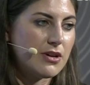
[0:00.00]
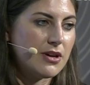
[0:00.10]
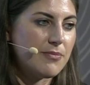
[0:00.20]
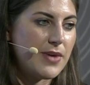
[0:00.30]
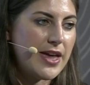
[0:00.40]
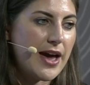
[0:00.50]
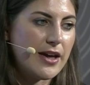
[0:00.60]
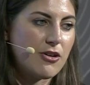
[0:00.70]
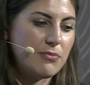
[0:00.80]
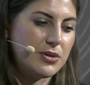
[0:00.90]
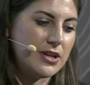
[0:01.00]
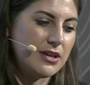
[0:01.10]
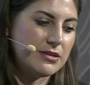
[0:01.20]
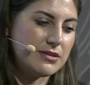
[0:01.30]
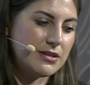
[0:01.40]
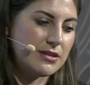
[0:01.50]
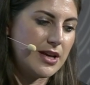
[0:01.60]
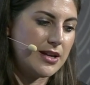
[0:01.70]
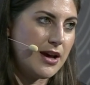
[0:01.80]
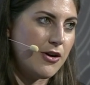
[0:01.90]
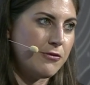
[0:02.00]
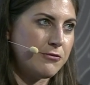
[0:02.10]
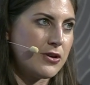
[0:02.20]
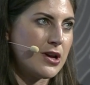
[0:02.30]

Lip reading: AI companies that are